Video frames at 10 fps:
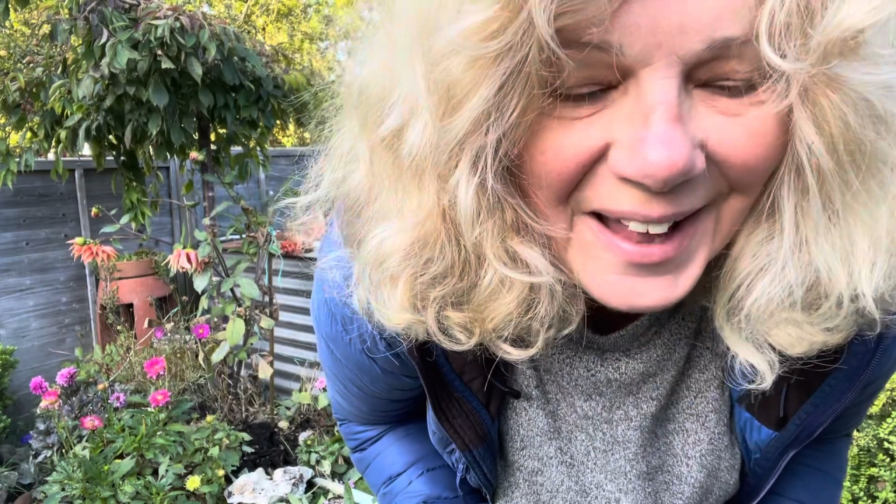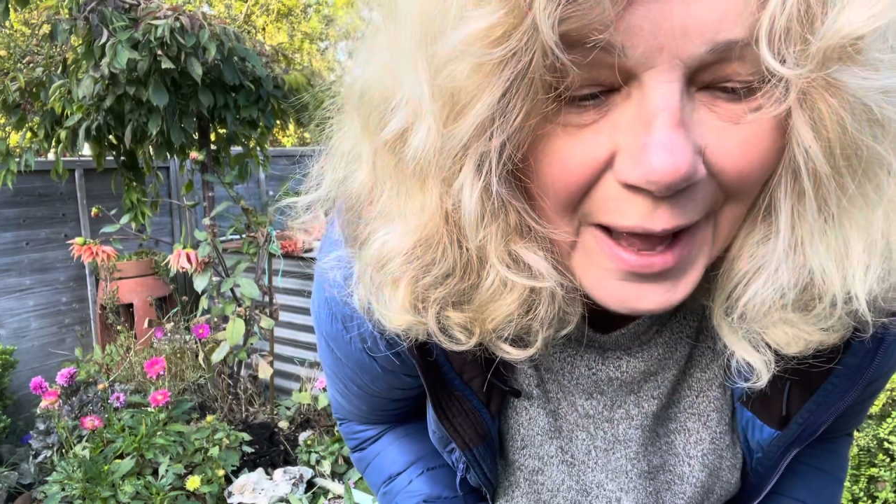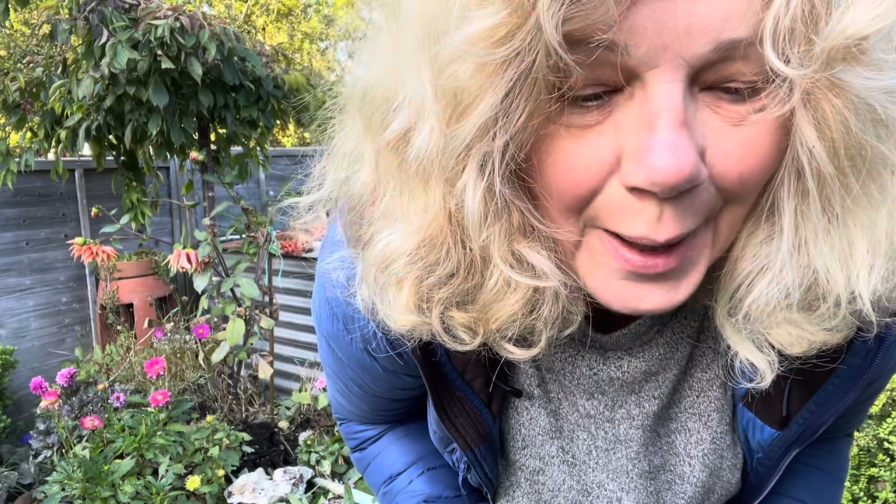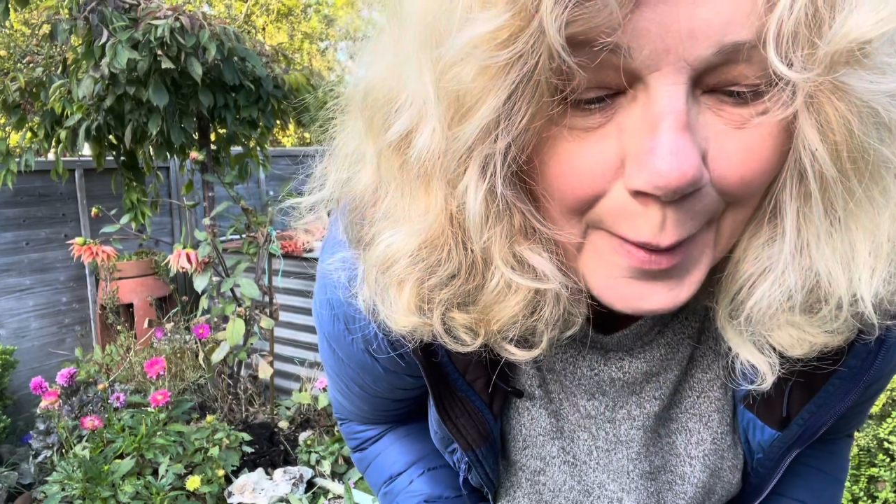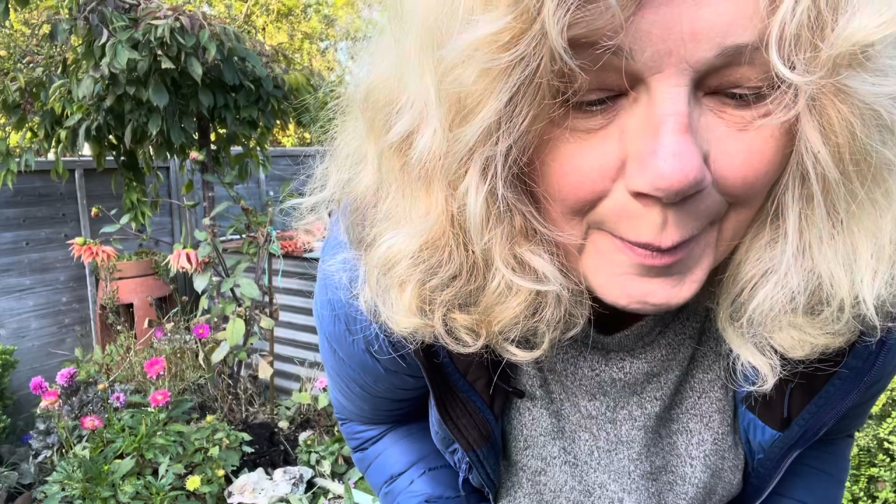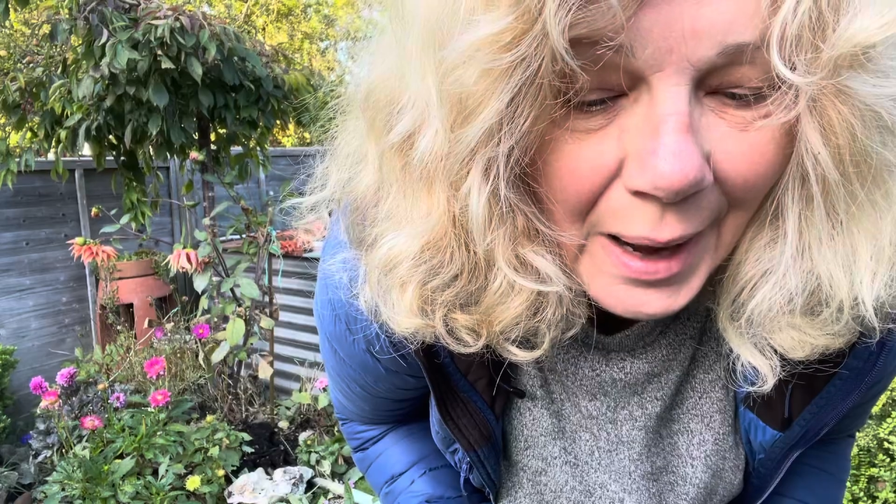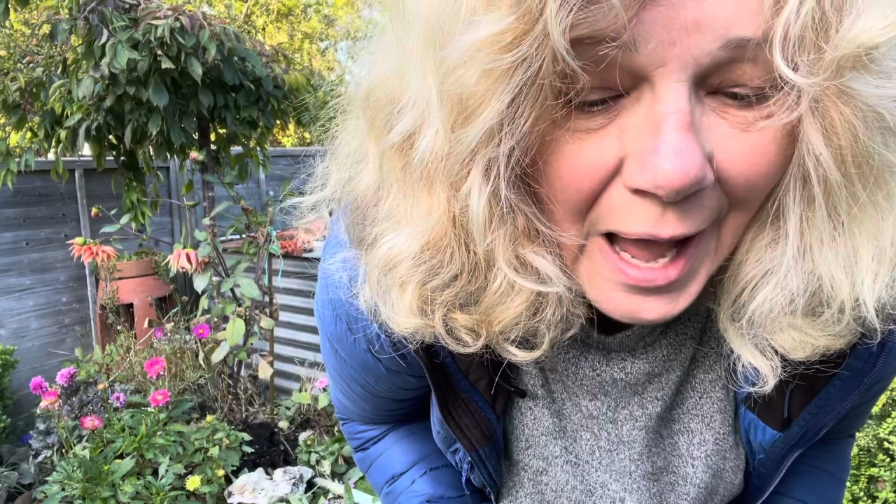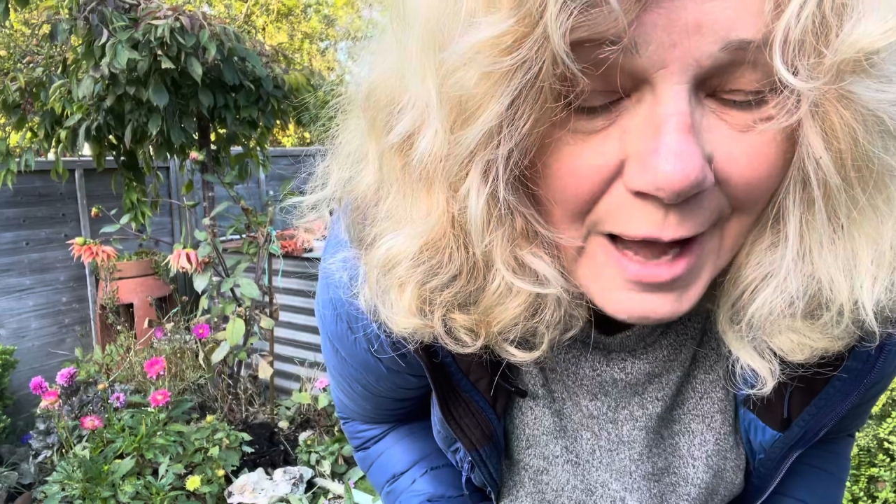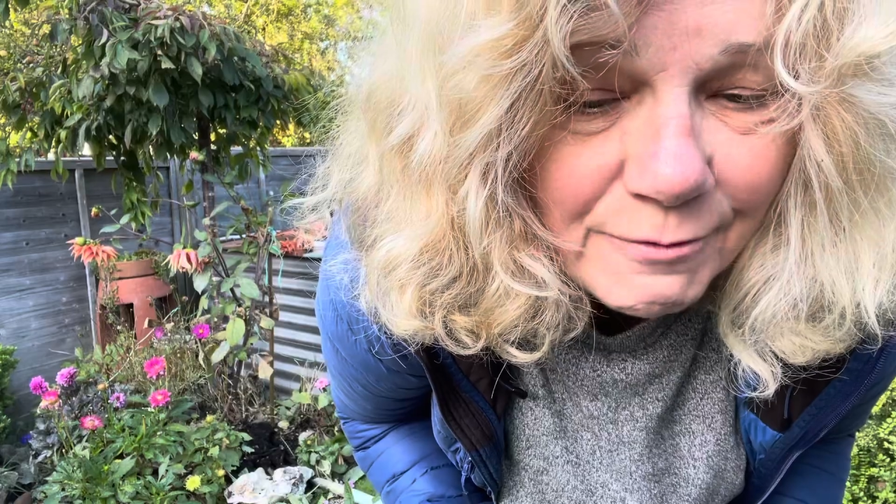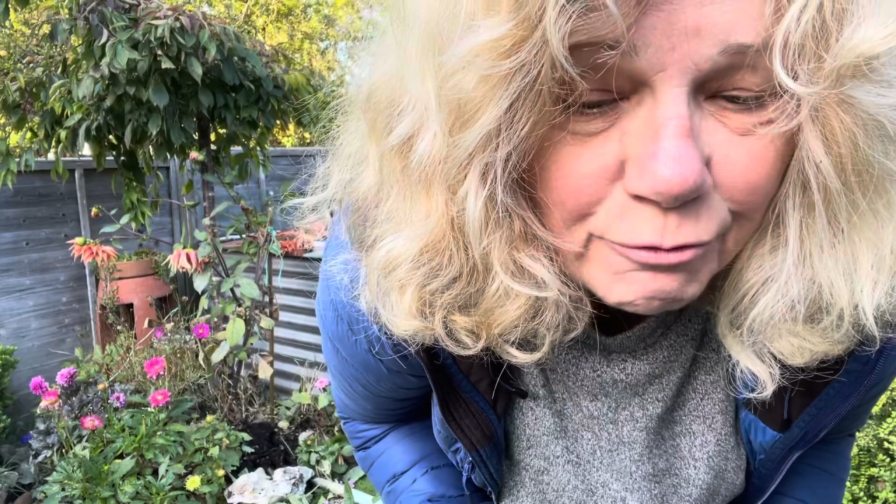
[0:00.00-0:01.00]
I
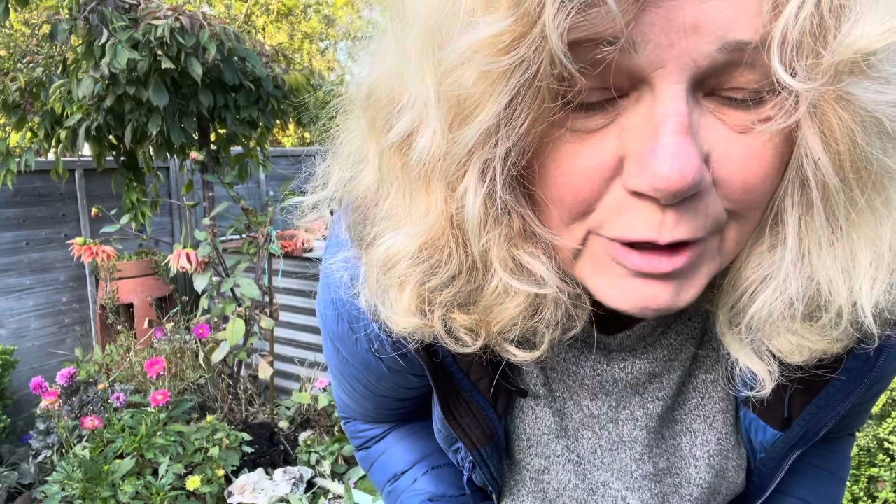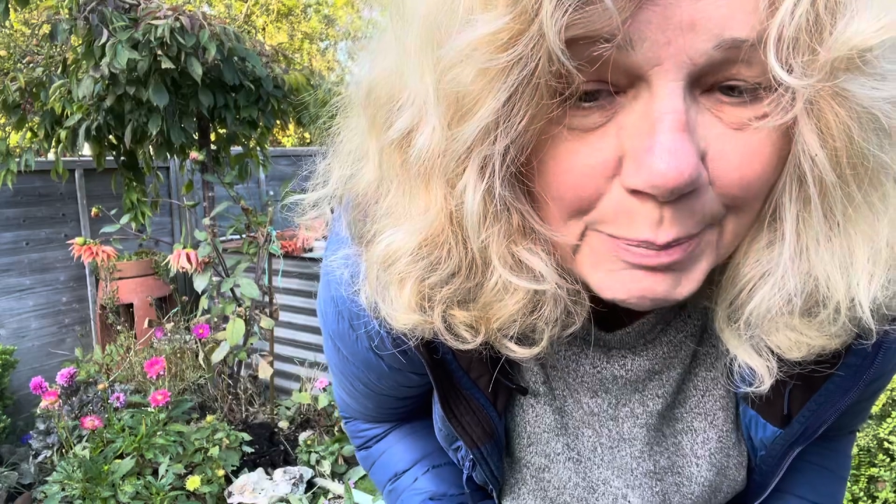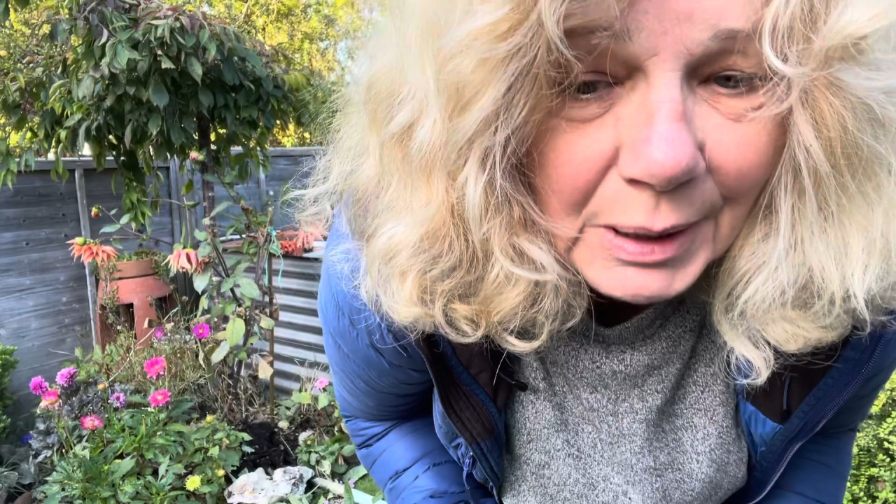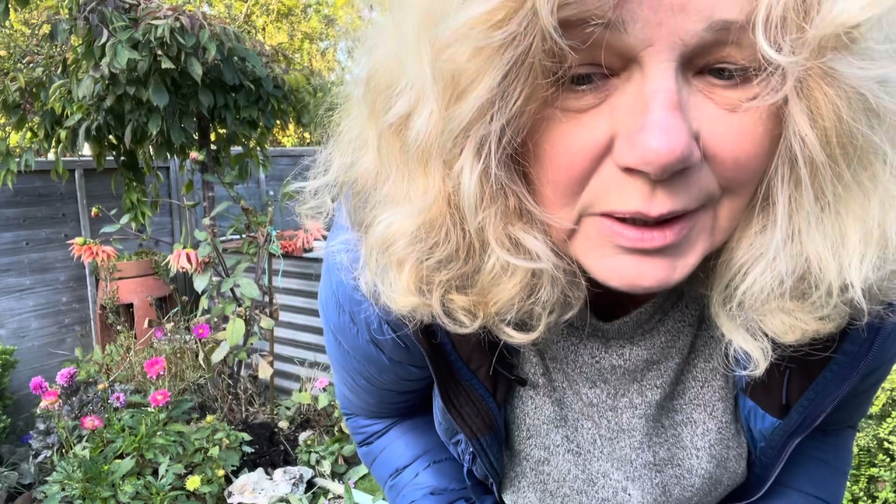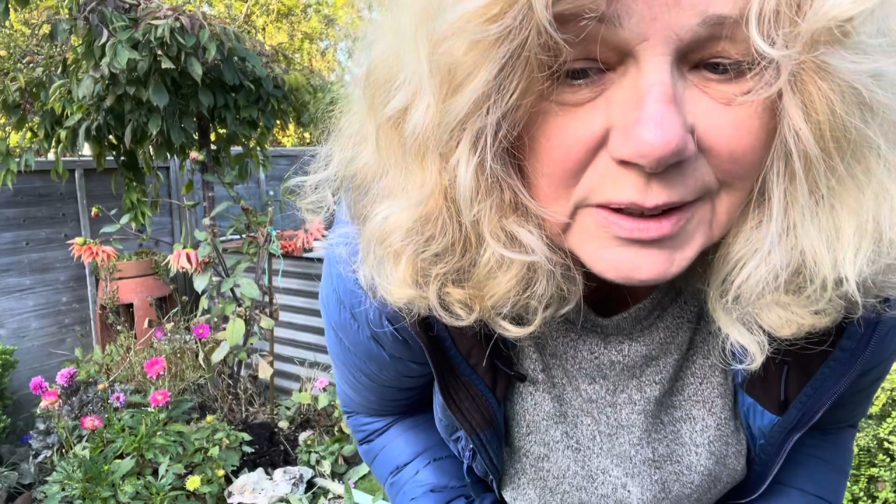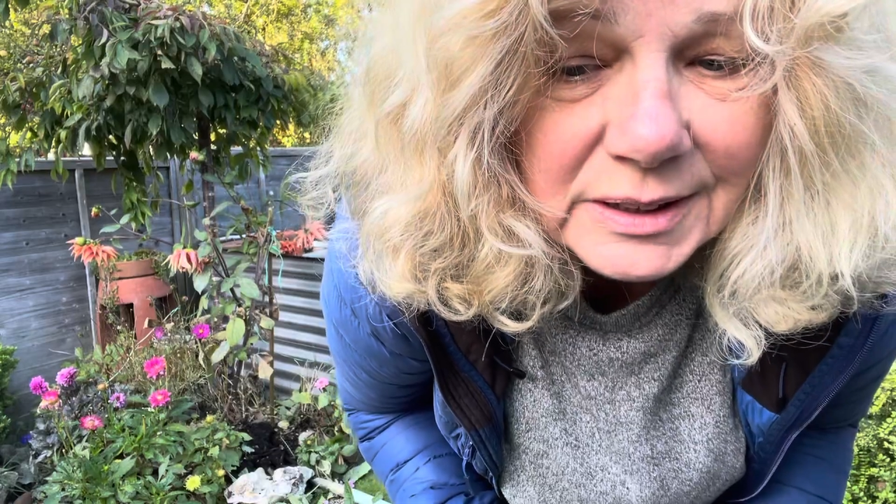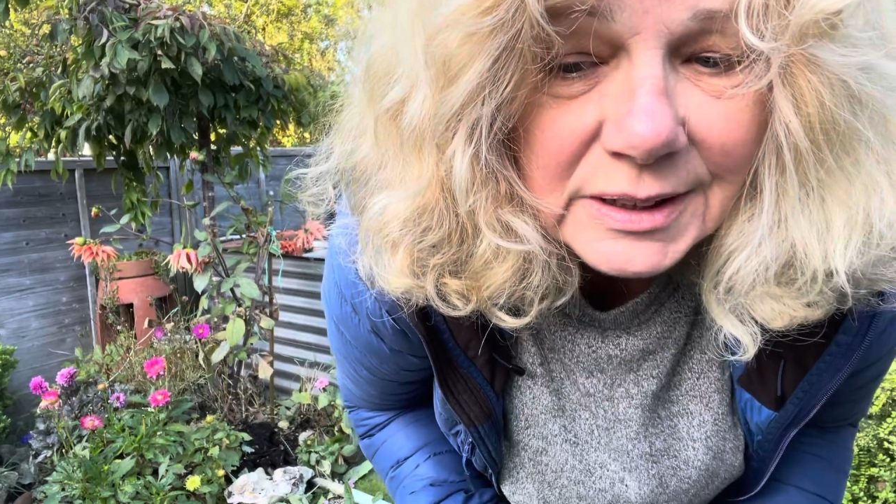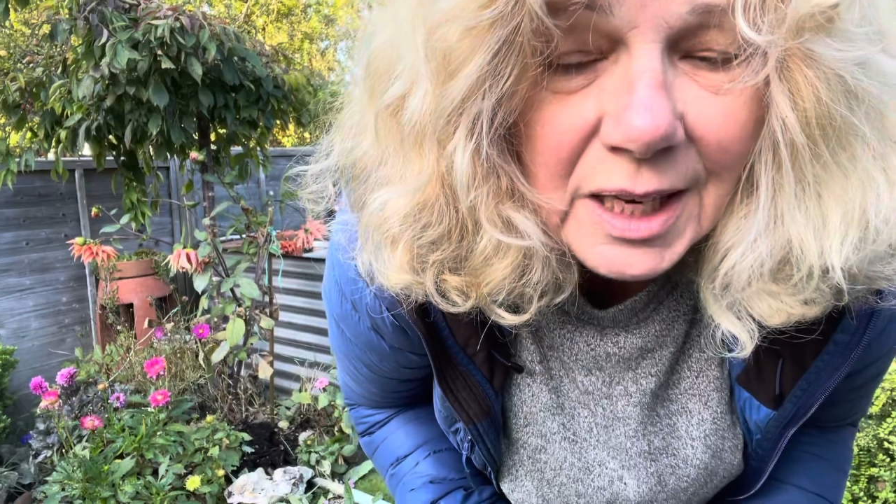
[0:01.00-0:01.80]
have replanted,